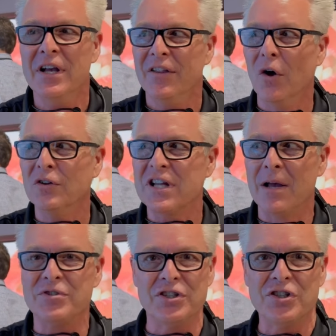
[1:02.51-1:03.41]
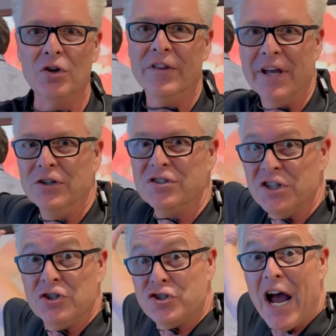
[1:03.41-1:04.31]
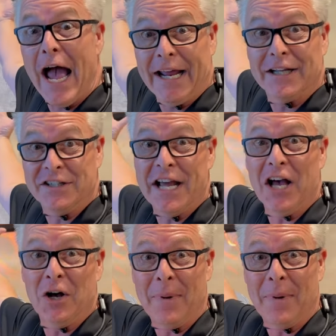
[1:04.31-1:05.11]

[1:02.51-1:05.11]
The whole time she's doing that, you see giant Adele